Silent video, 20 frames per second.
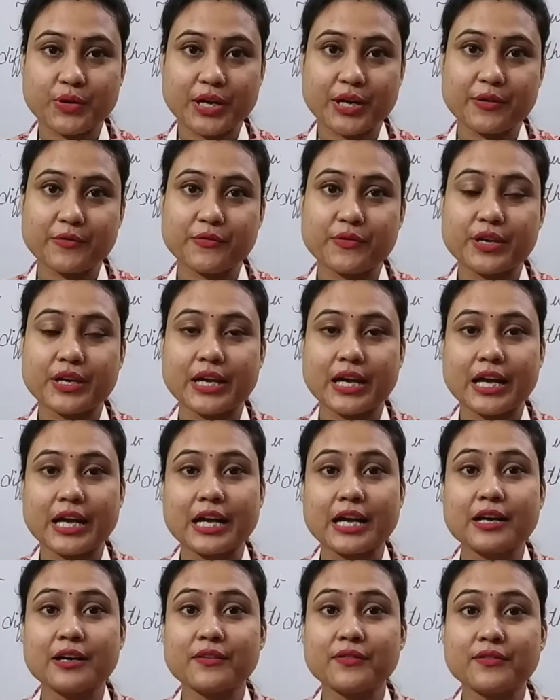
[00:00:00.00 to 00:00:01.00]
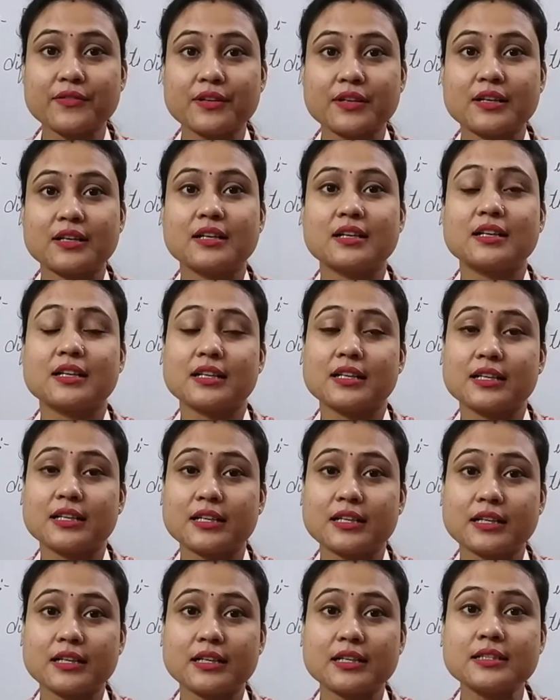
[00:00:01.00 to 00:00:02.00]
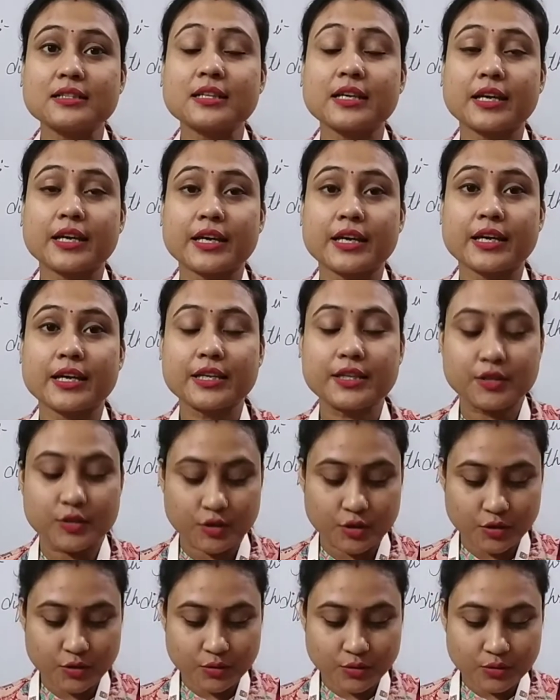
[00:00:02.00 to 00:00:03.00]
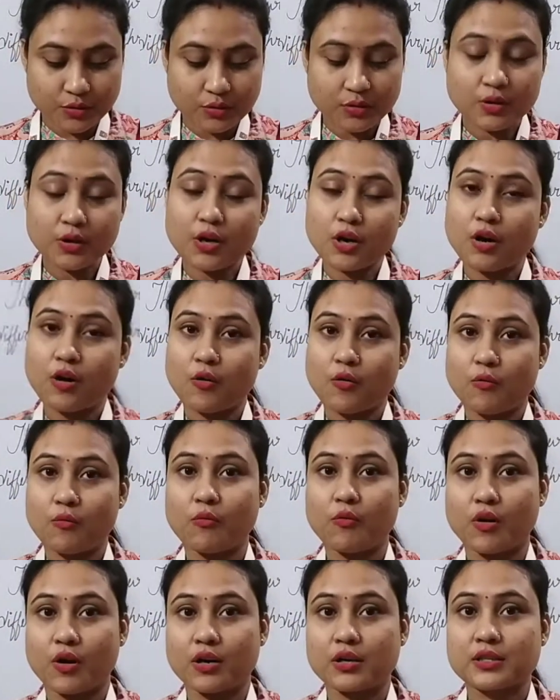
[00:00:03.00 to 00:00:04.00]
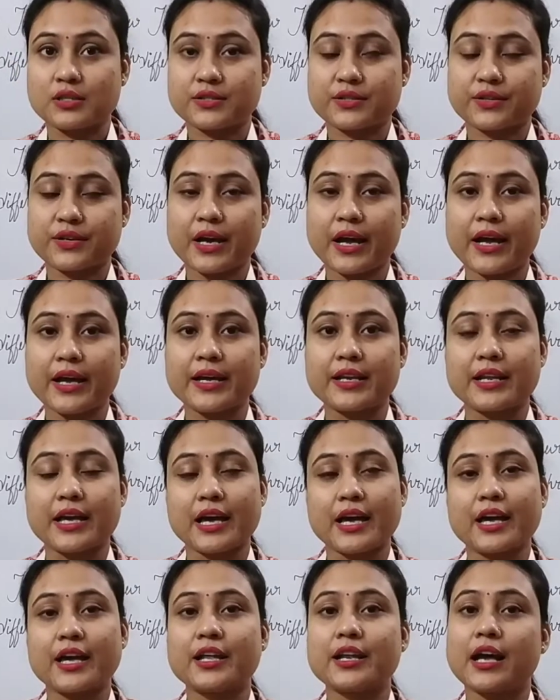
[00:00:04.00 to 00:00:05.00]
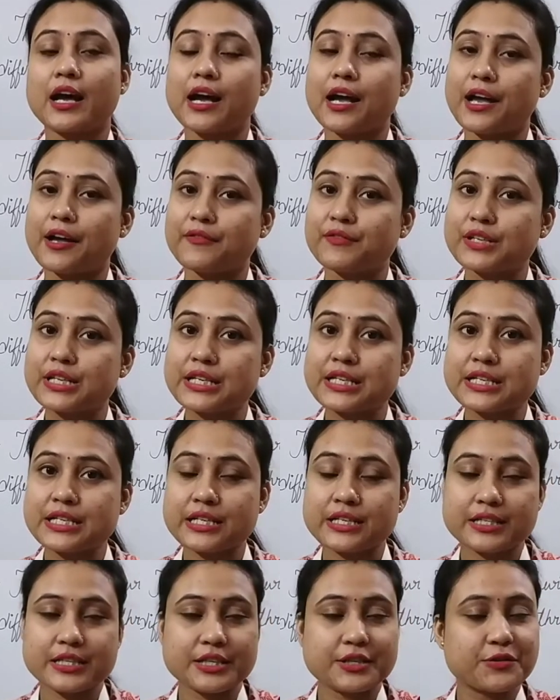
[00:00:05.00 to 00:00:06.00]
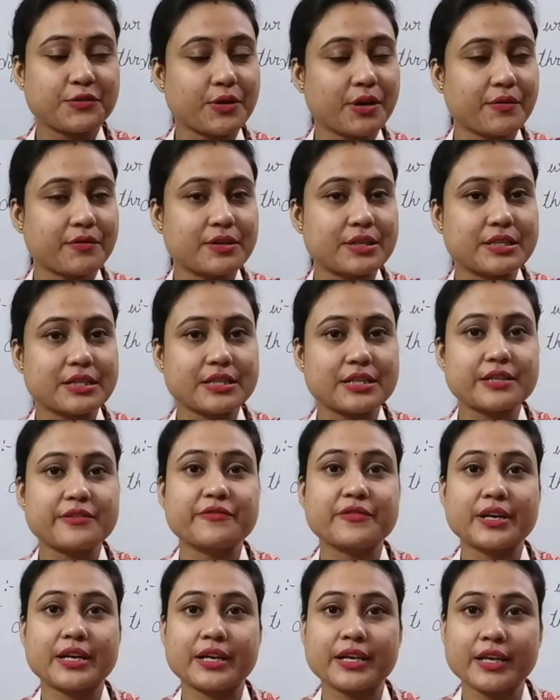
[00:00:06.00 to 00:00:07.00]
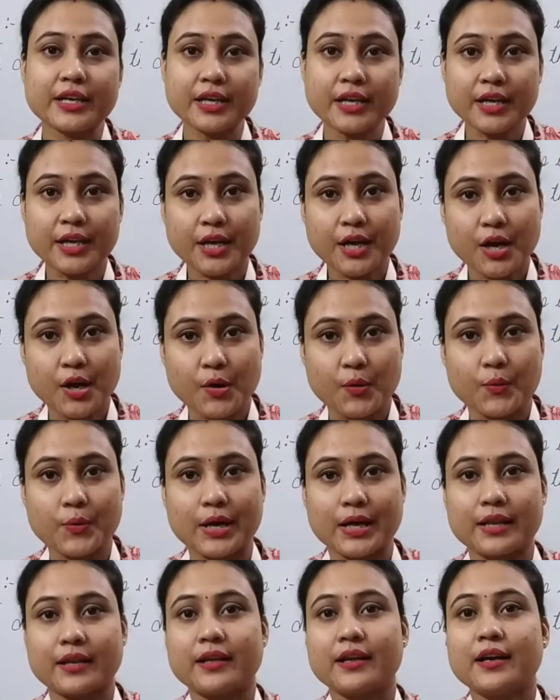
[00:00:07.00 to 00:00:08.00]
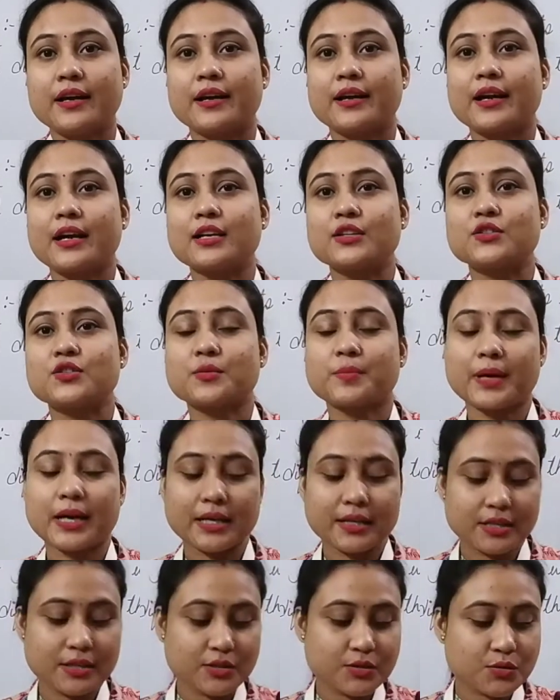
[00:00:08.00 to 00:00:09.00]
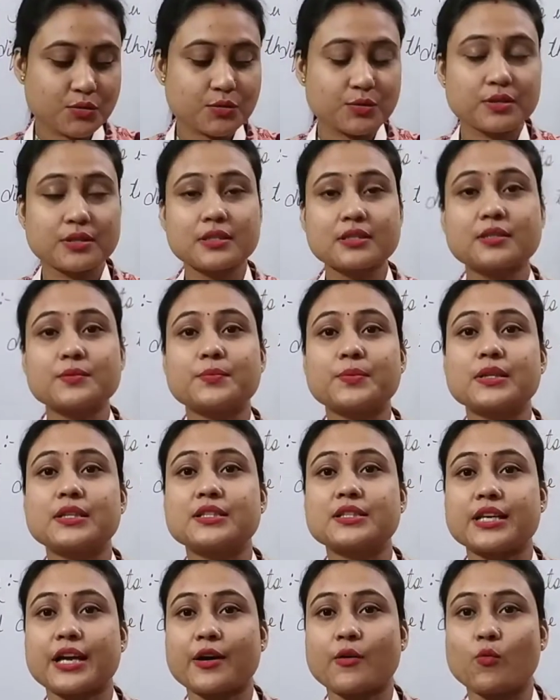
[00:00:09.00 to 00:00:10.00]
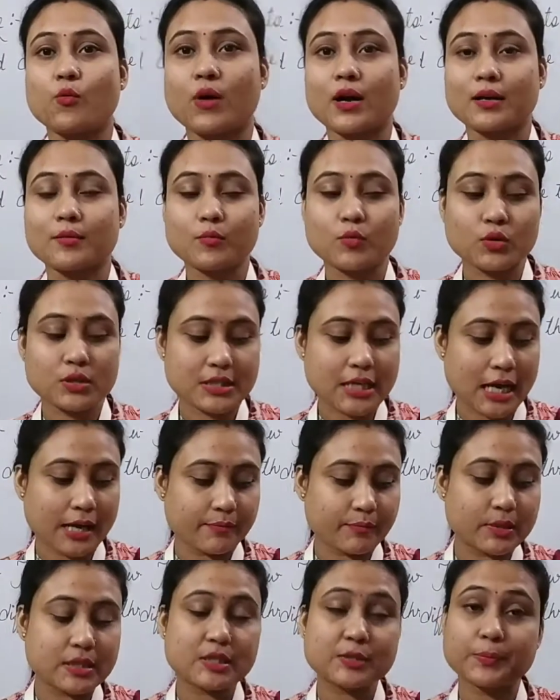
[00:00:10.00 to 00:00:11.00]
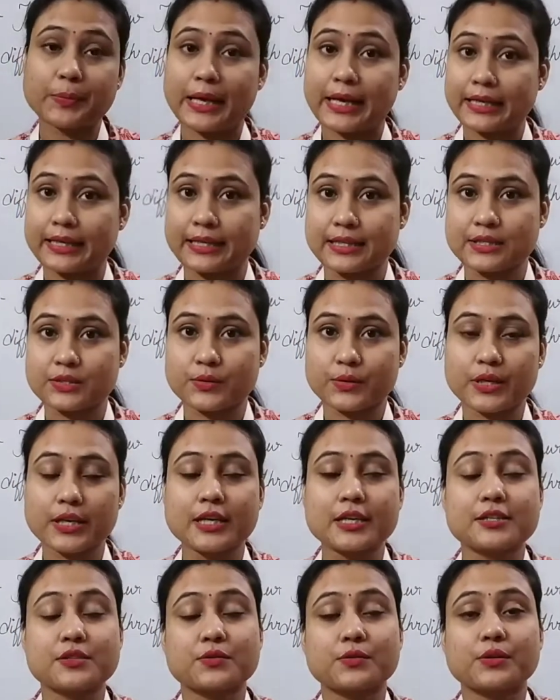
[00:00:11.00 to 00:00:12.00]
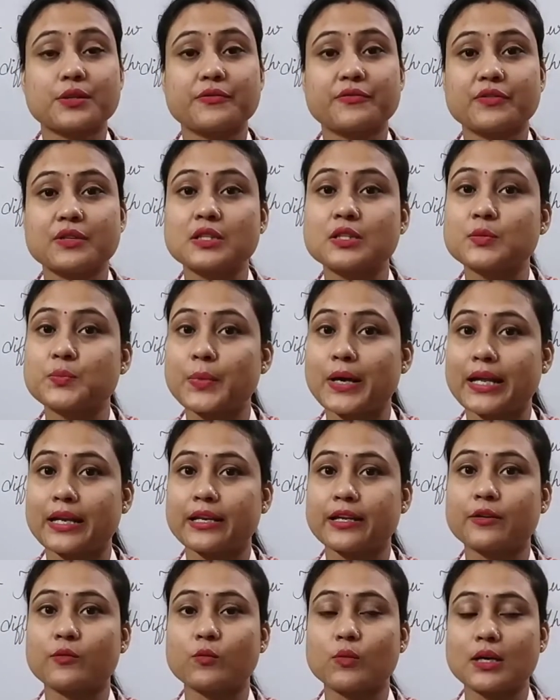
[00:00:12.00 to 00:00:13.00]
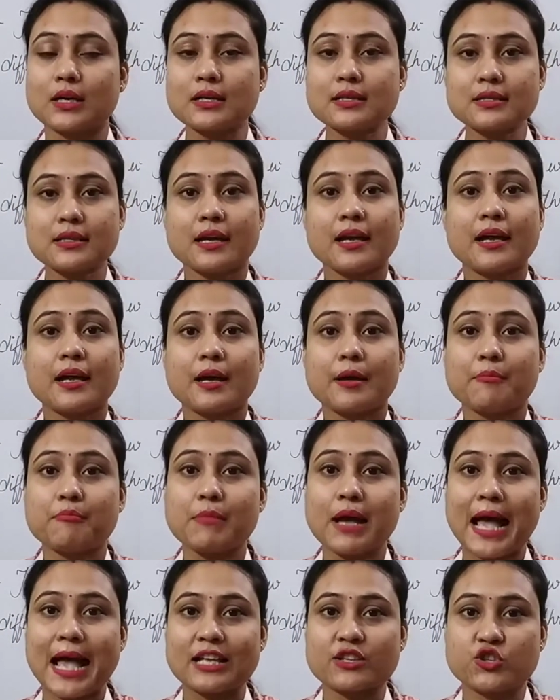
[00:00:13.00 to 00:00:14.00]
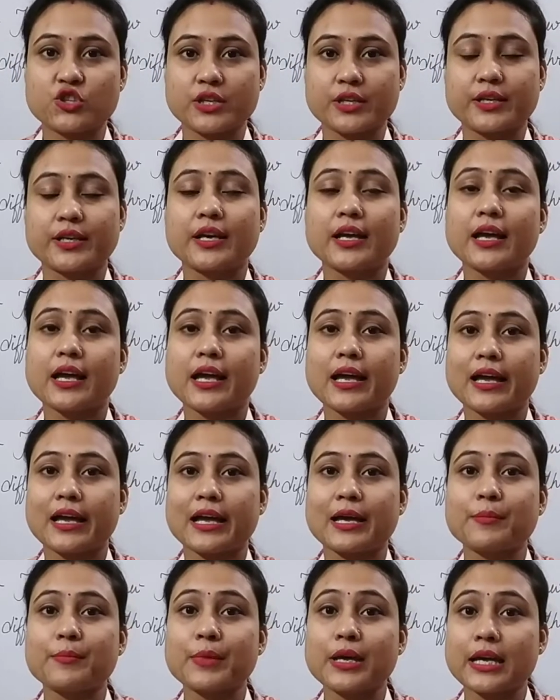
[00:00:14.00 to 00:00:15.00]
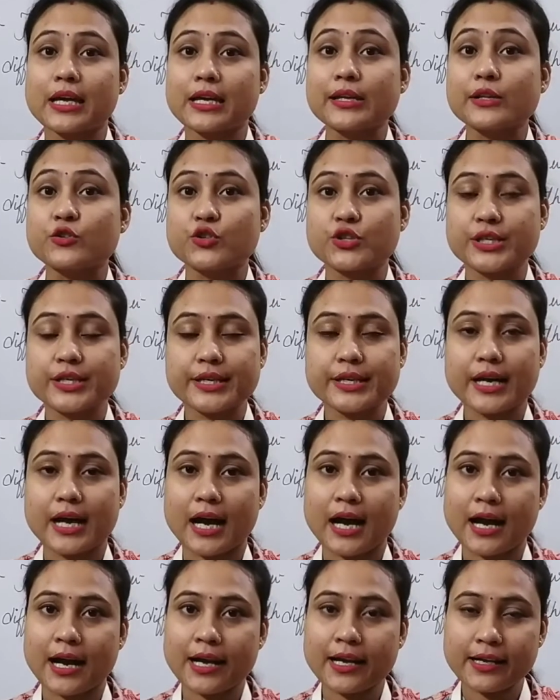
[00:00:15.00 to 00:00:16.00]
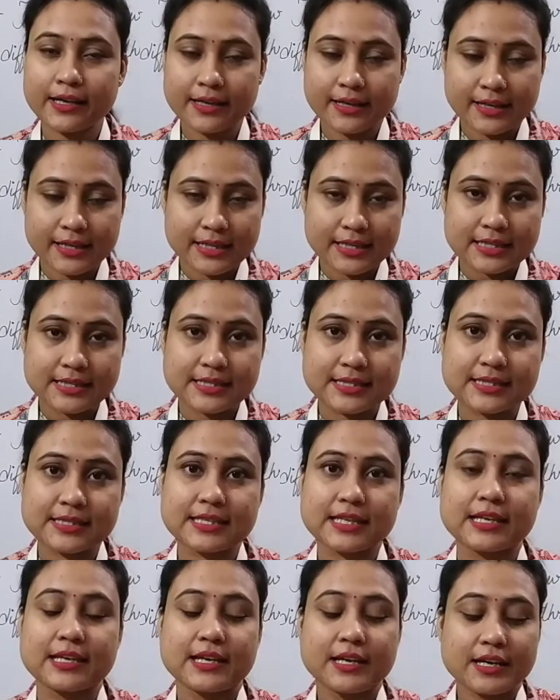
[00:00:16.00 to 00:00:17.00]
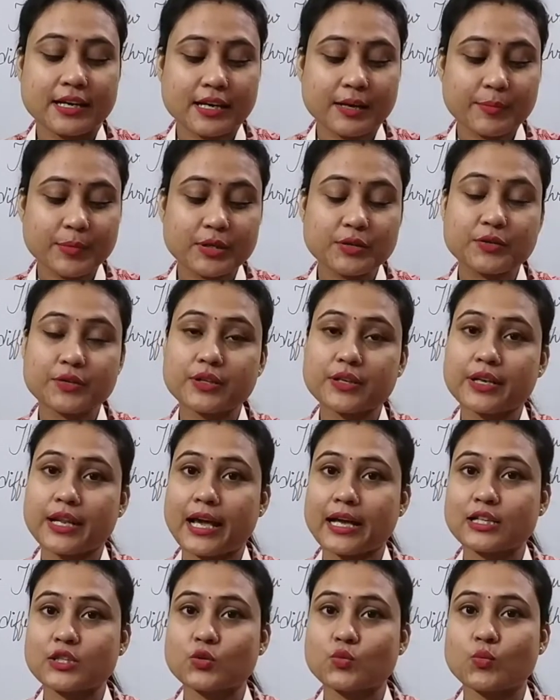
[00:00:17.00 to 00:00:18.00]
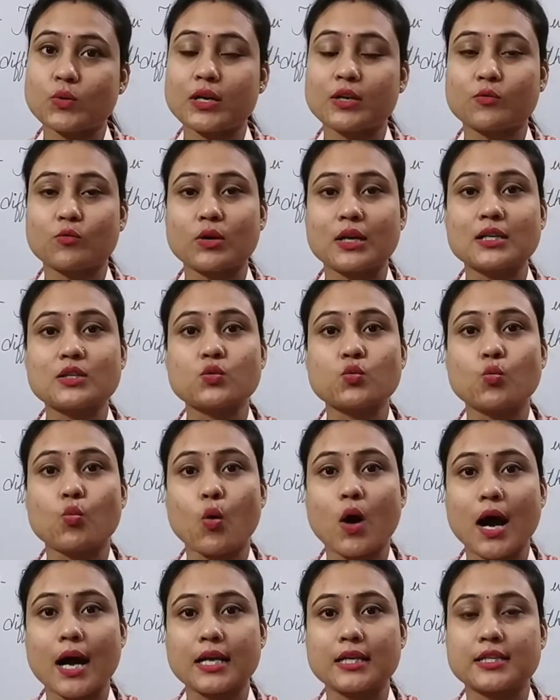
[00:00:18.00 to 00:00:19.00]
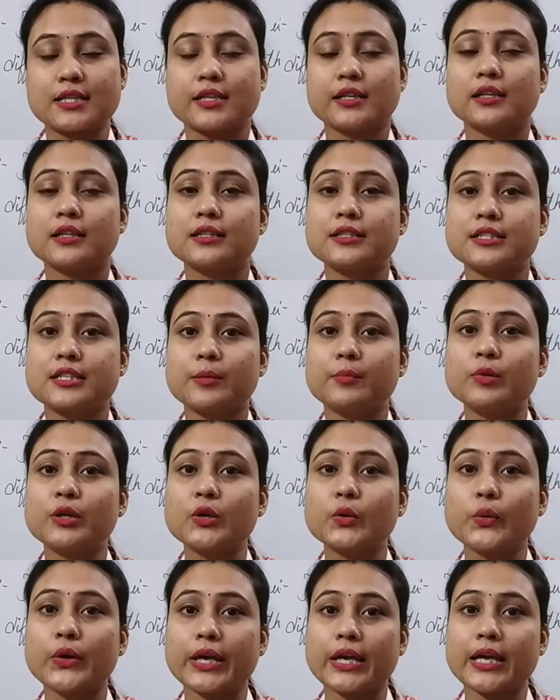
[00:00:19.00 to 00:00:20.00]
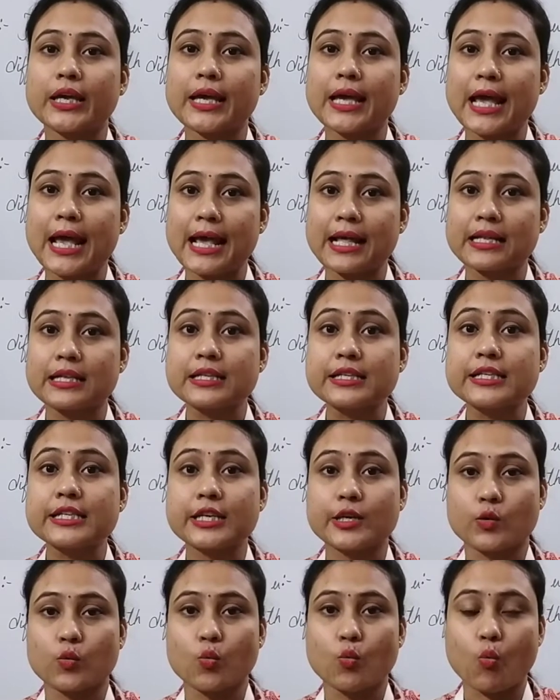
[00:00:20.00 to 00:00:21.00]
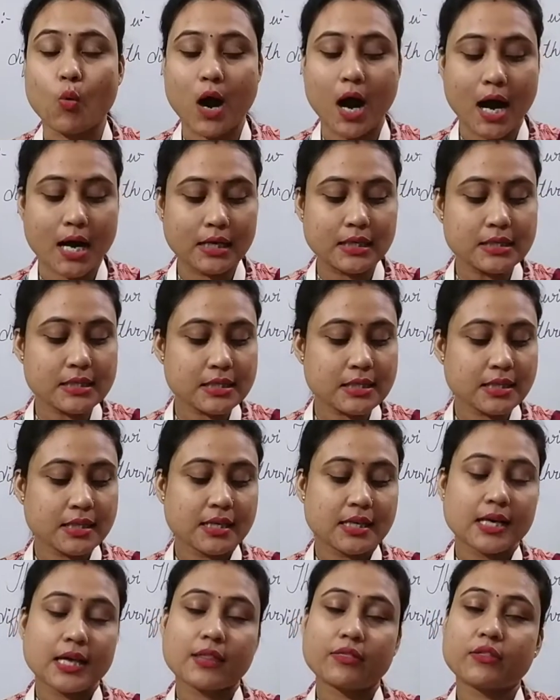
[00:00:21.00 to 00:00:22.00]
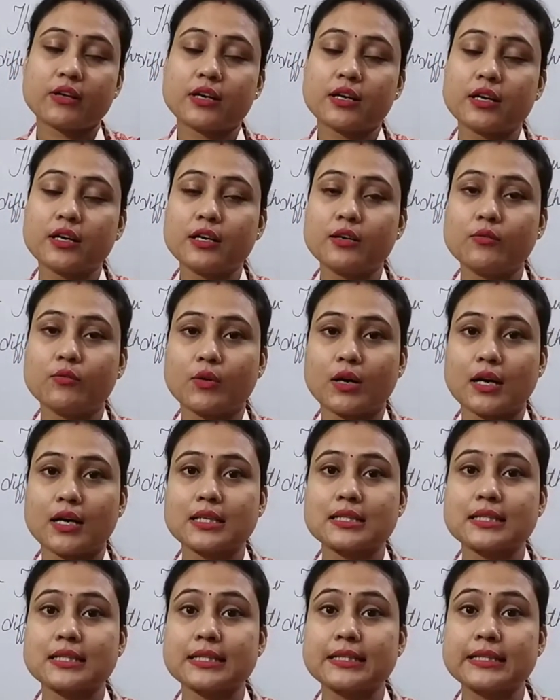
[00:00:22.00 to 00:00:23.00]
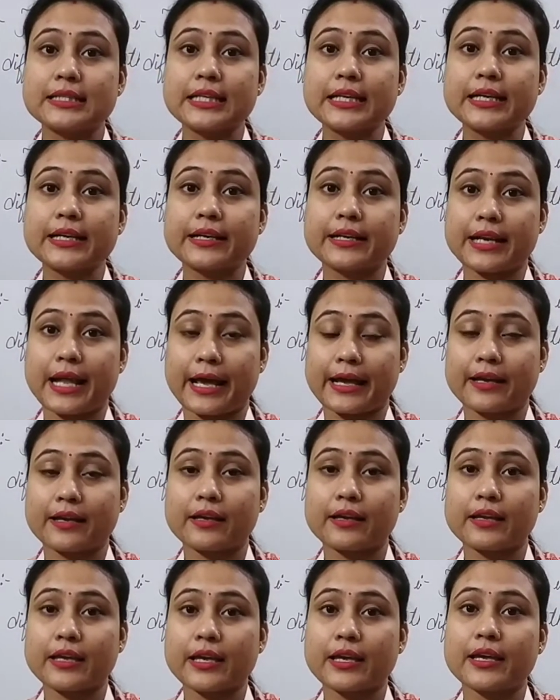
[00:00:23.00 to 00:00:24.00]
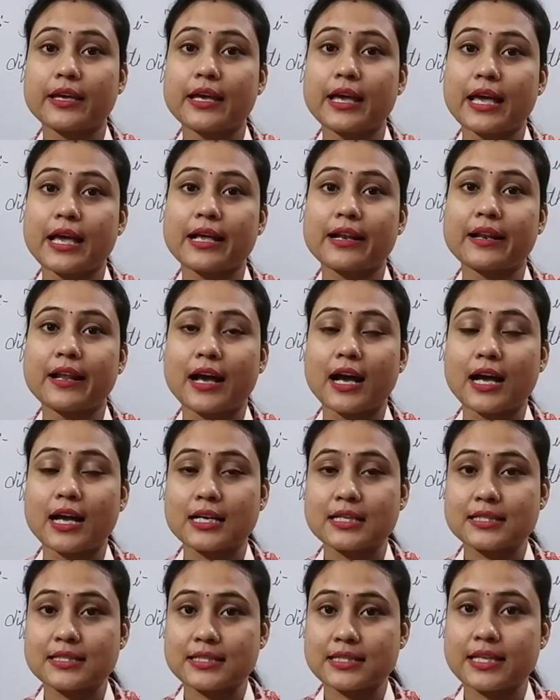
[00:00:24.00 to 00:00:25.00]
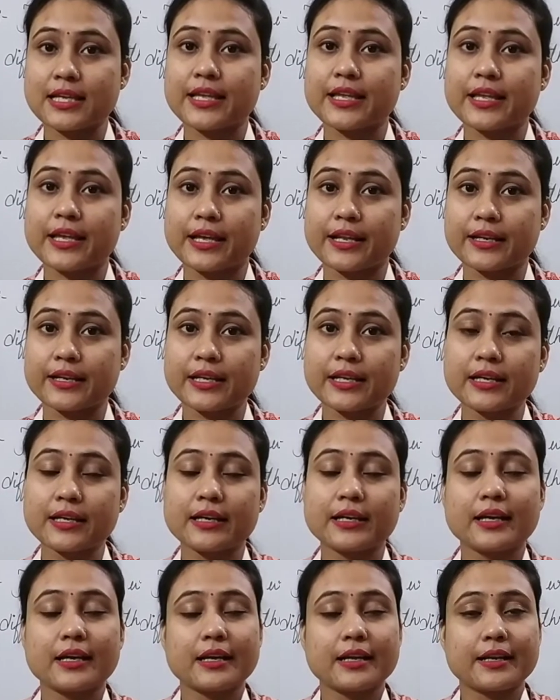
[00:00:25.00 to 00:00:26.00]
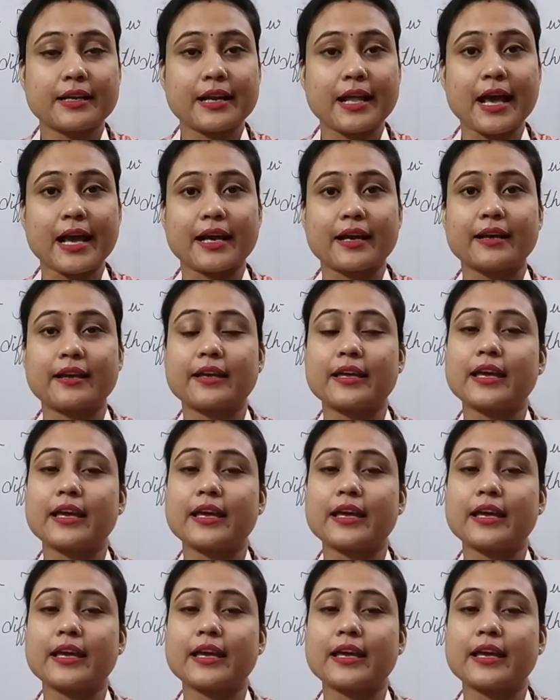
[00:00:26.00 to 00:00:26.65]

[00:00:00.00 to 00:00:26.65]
where we have learned 8 new words right and I have dictated you have written it very well right so my dear students please check one more time the spellings okay so the first spelling was magic M-A-G-I-C coming to the next one was wand W-A-N-D wand third was knick-knack K-N-I-C-K knick-knack